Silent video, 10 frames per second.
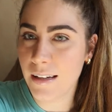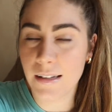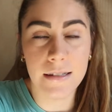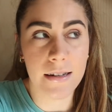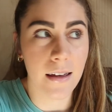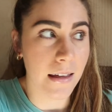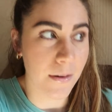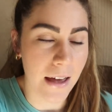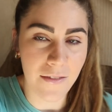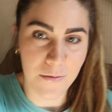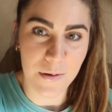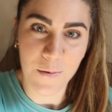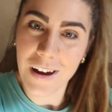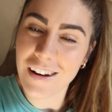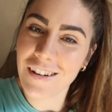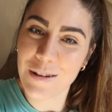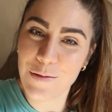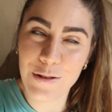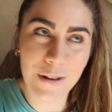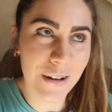It's not like we haven't been working on it
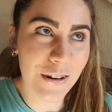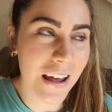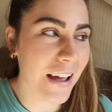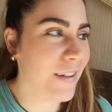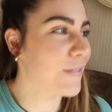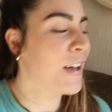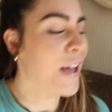for a year and a half,